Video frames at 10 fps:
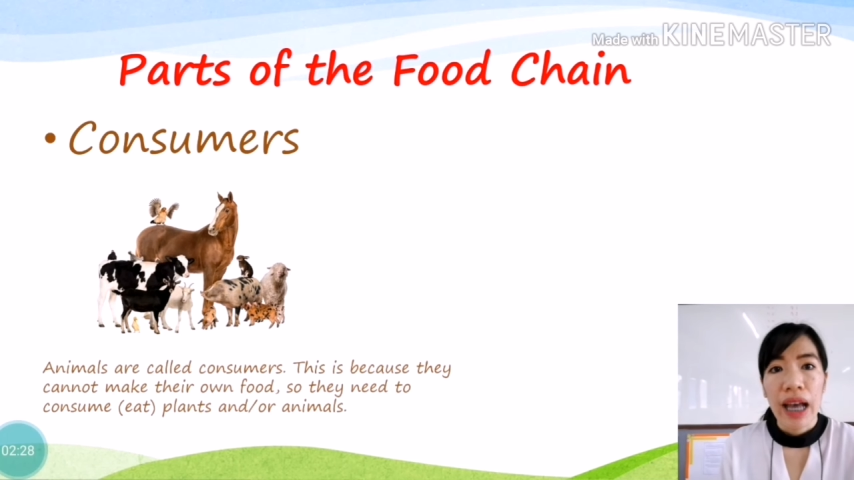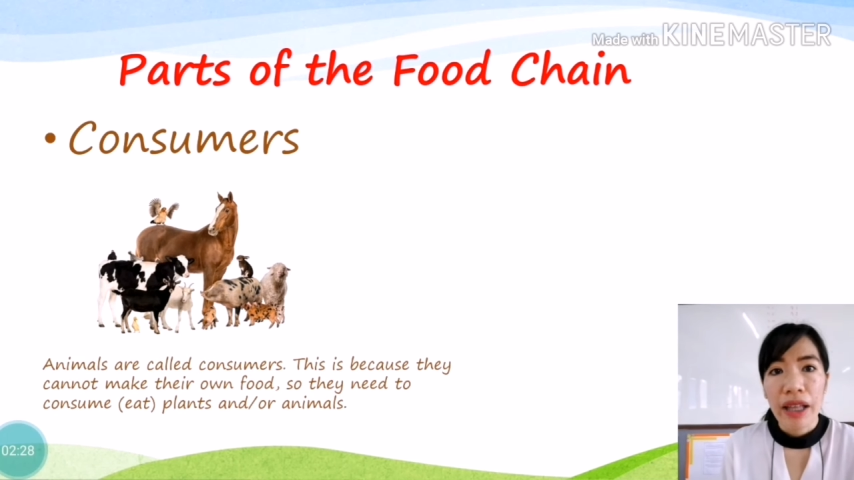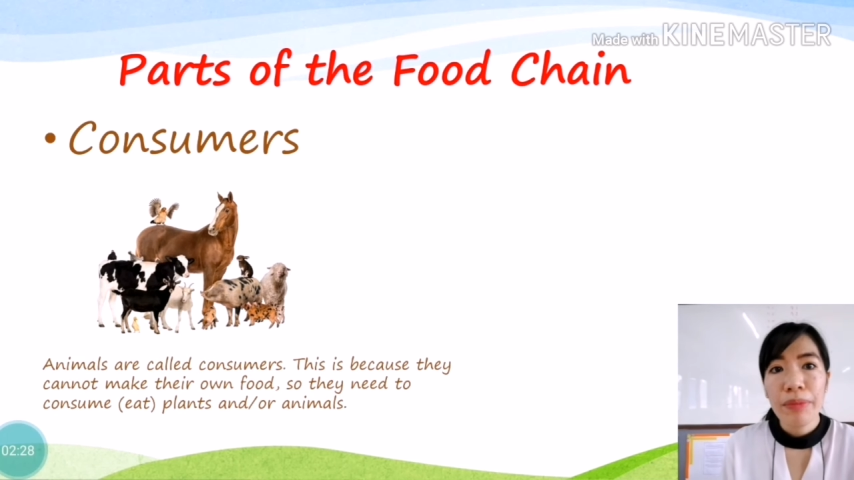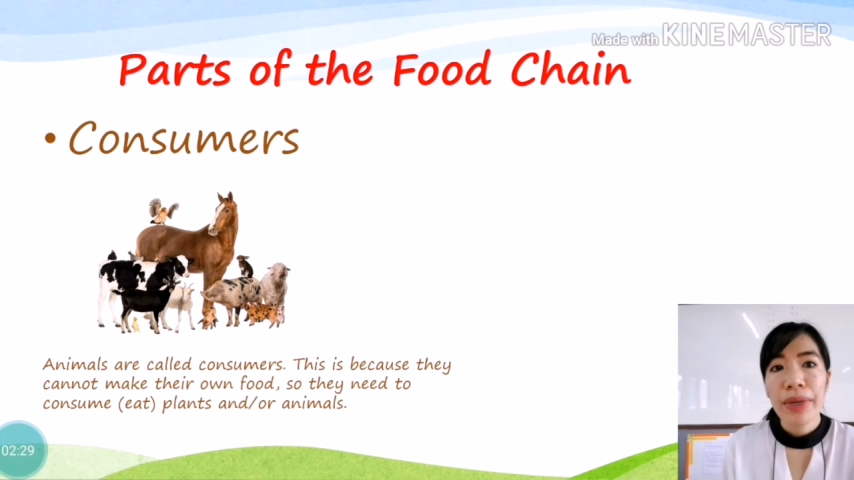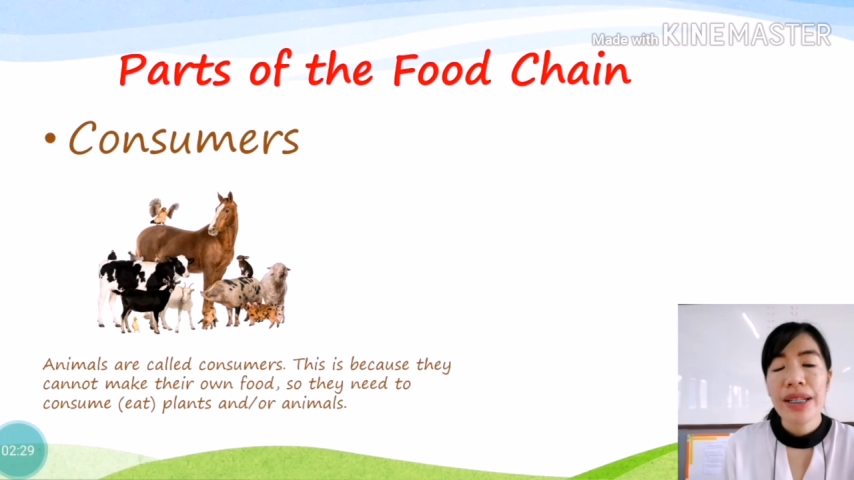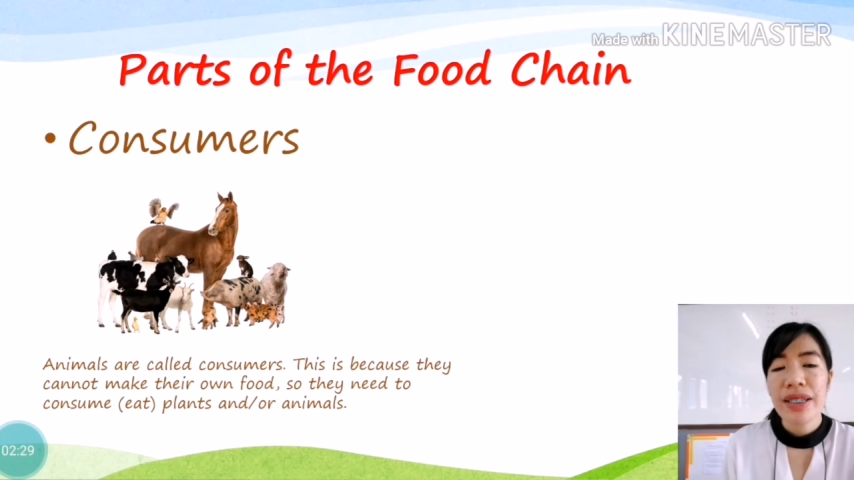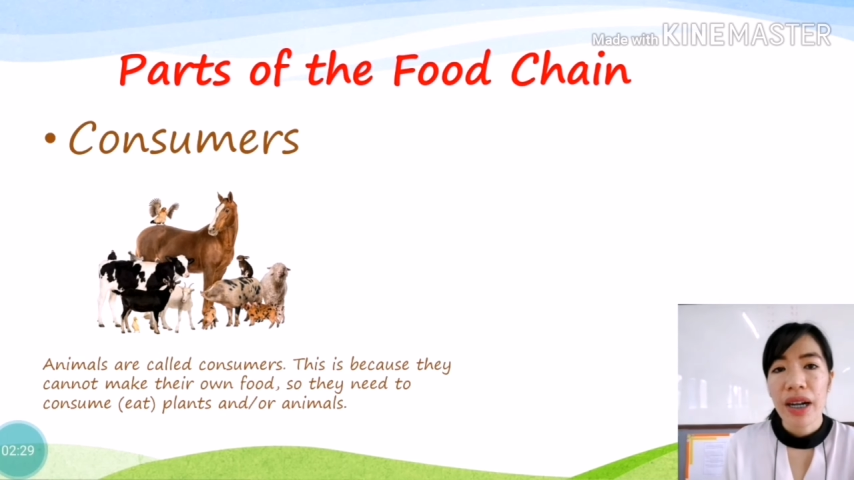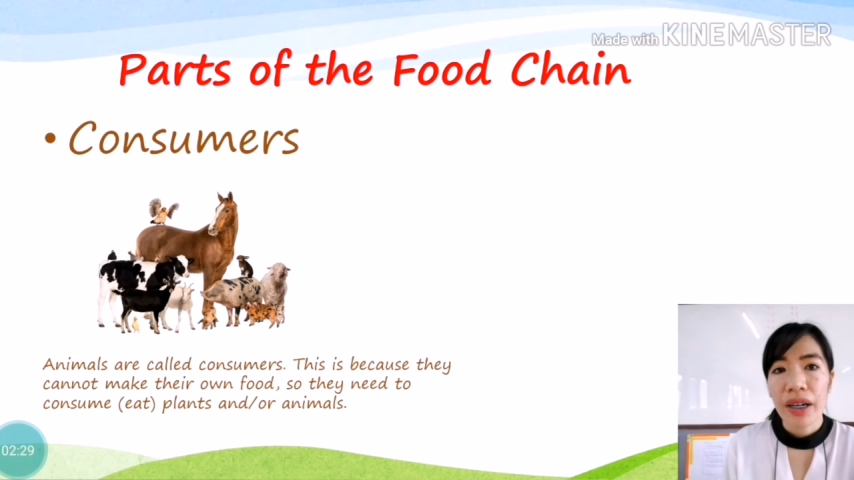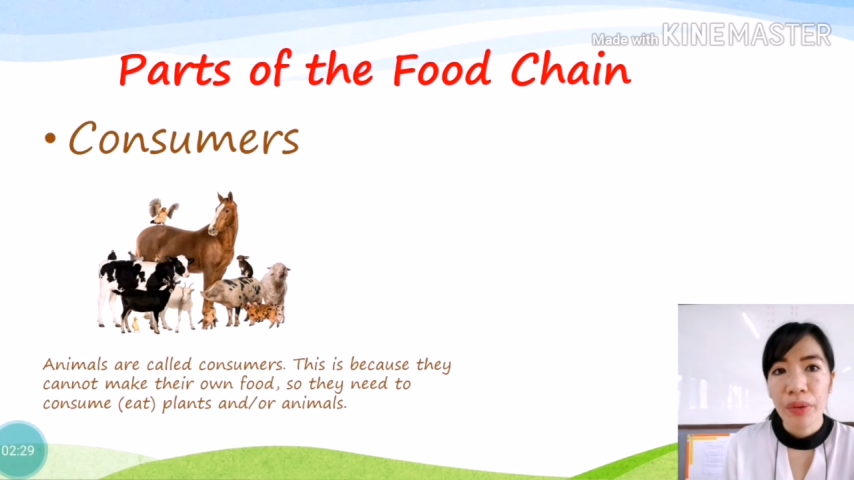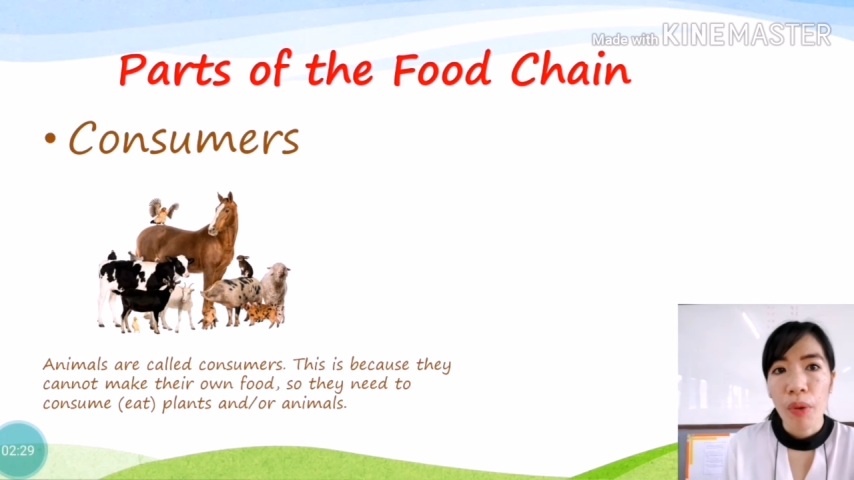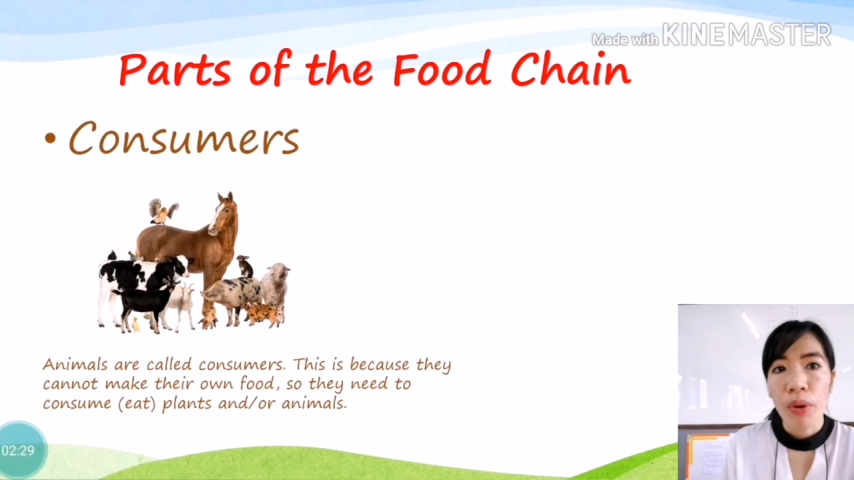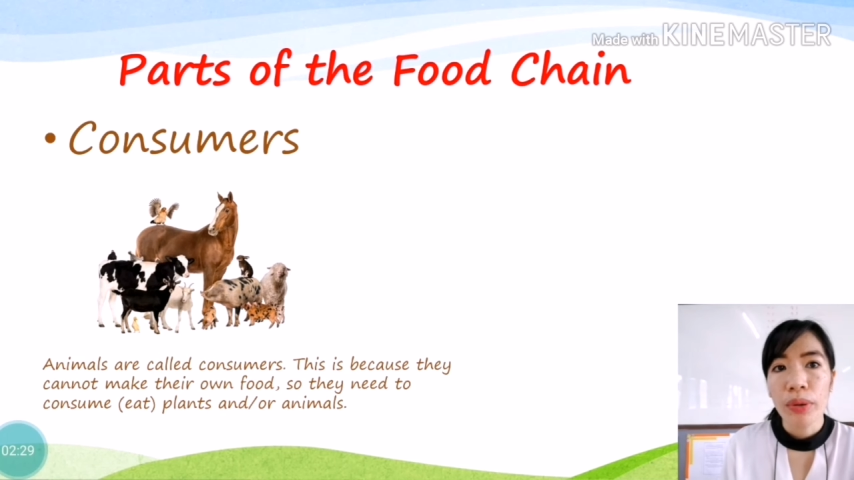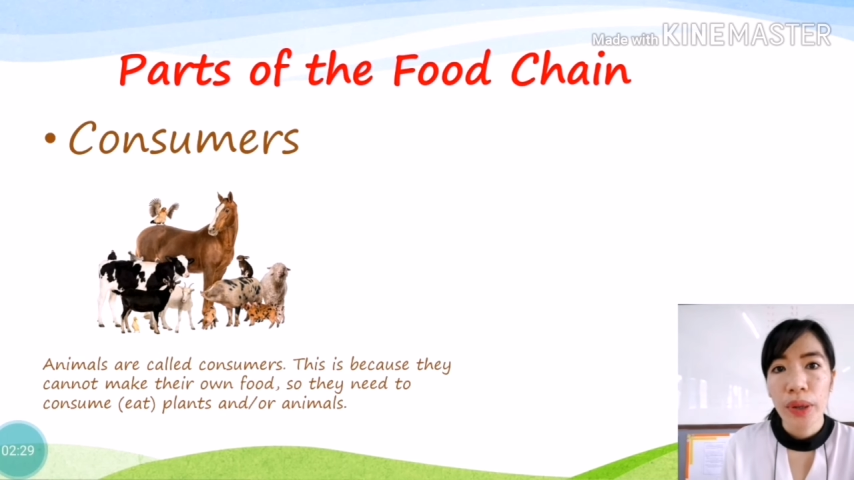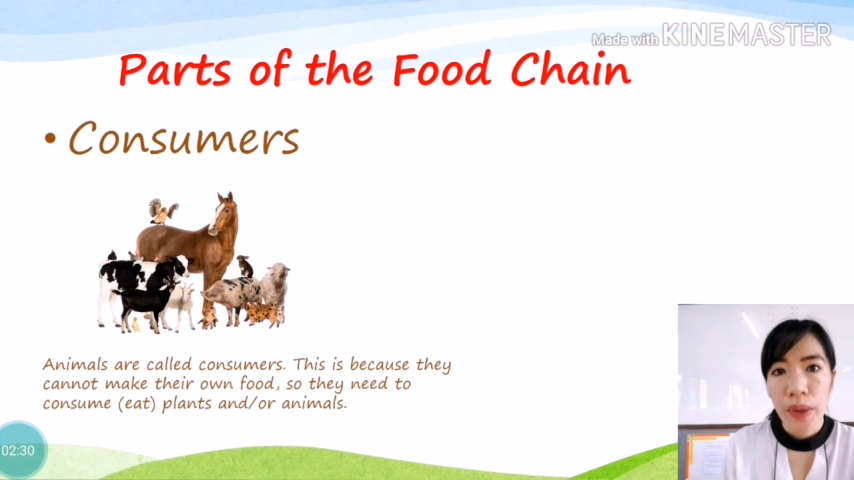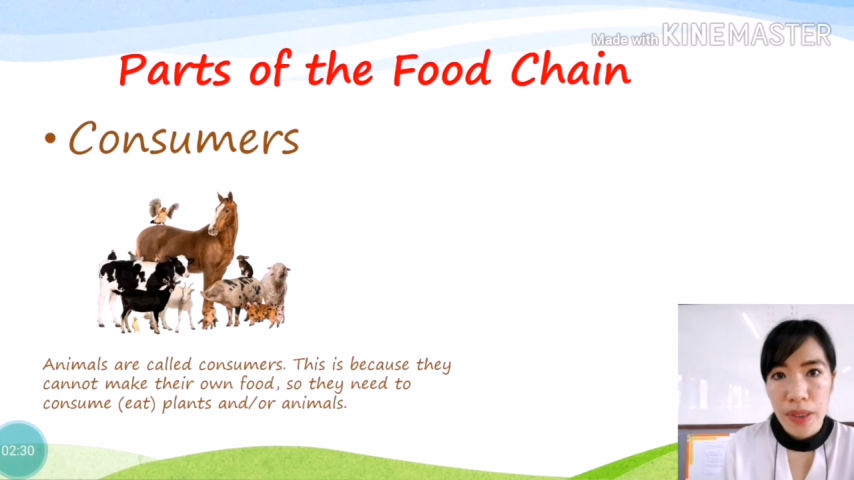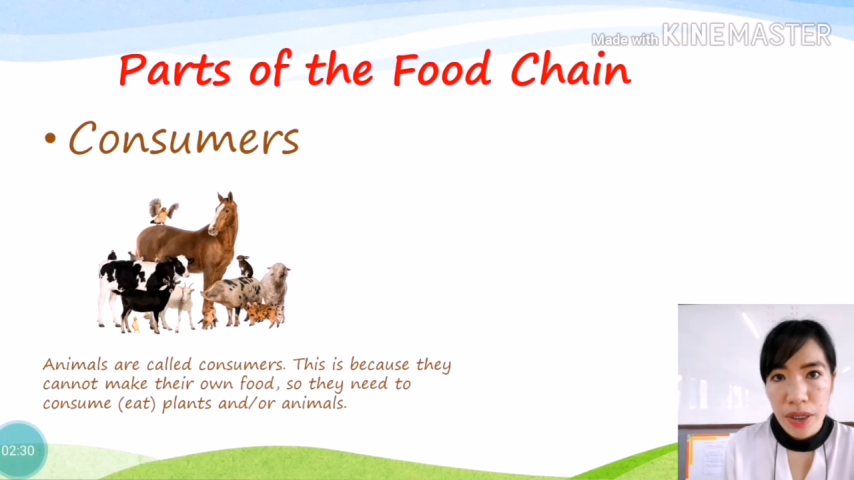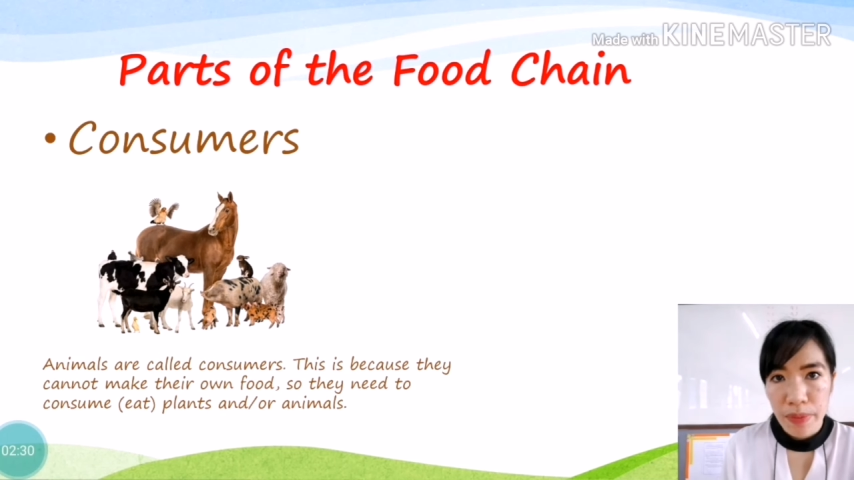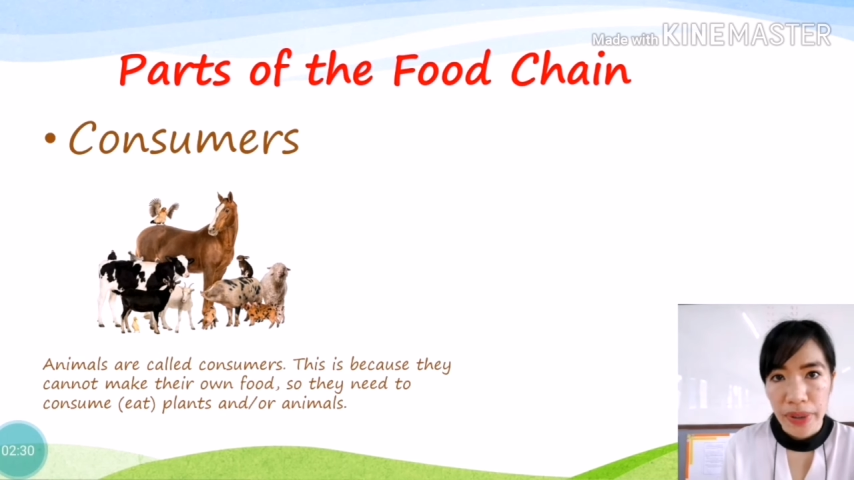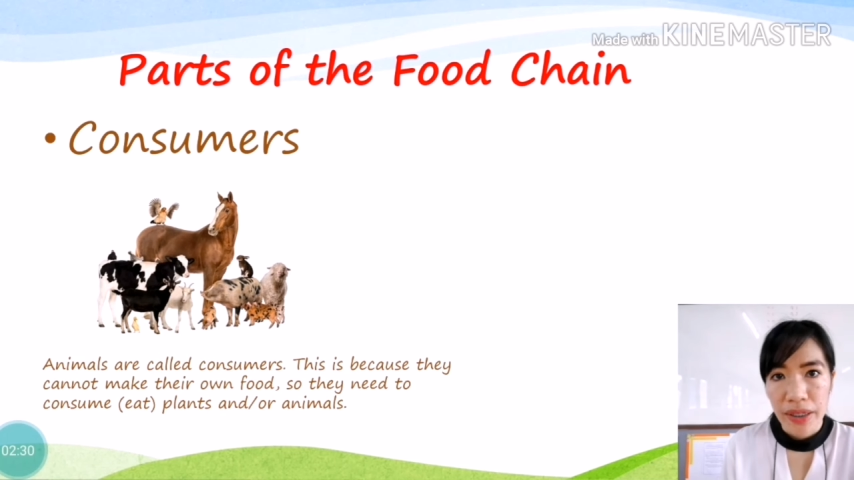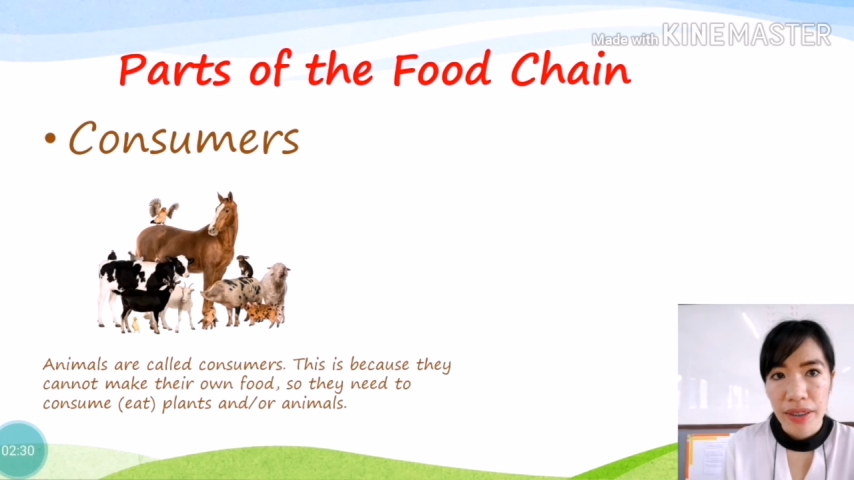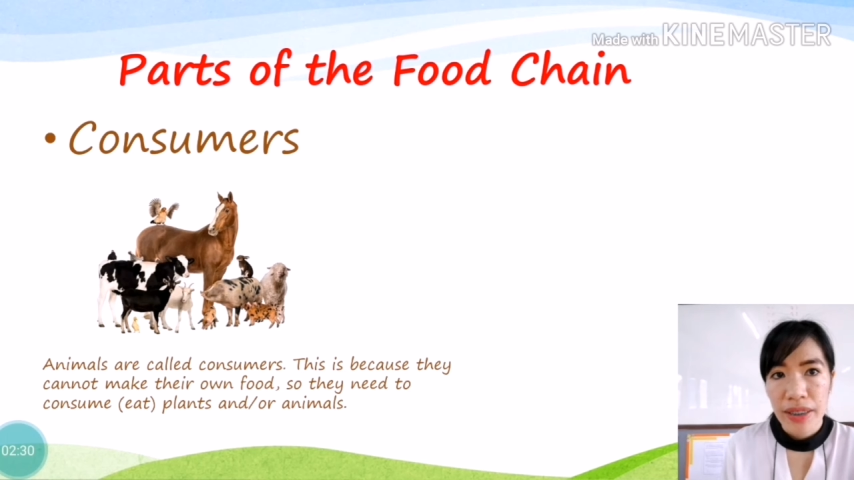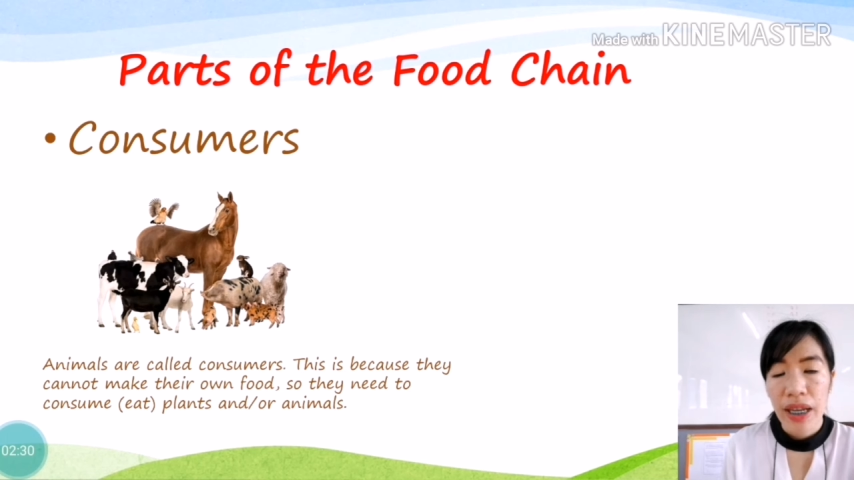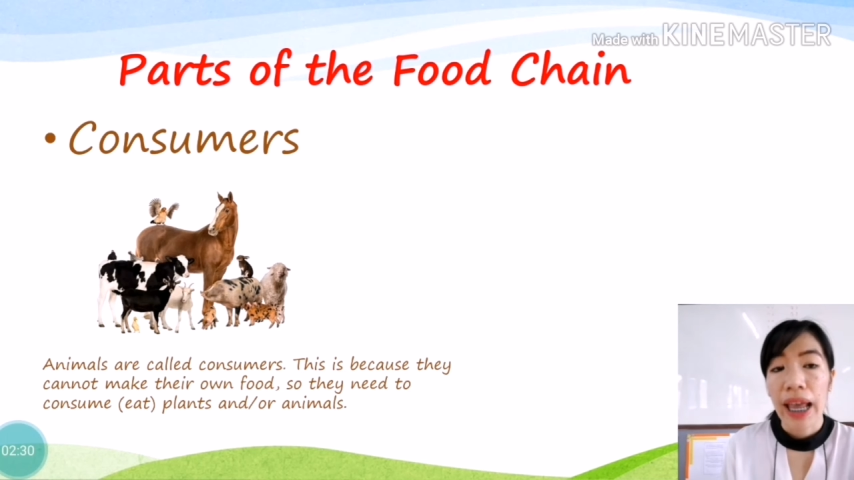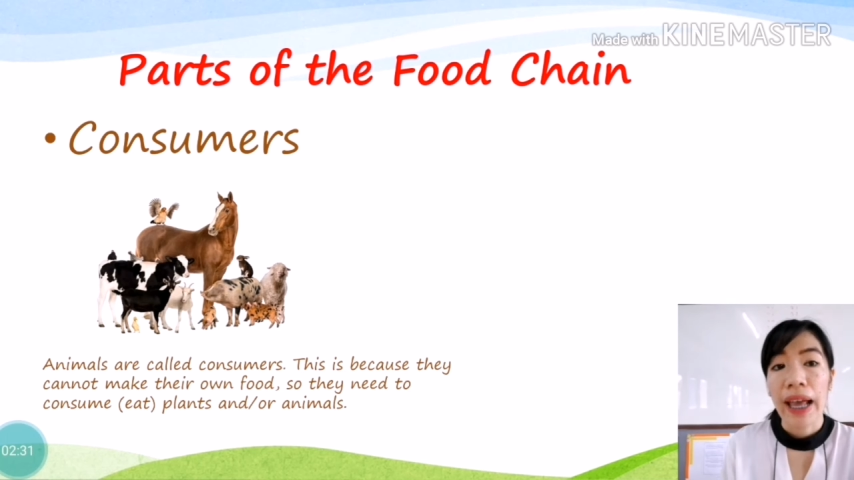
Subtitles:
Animals are called consumers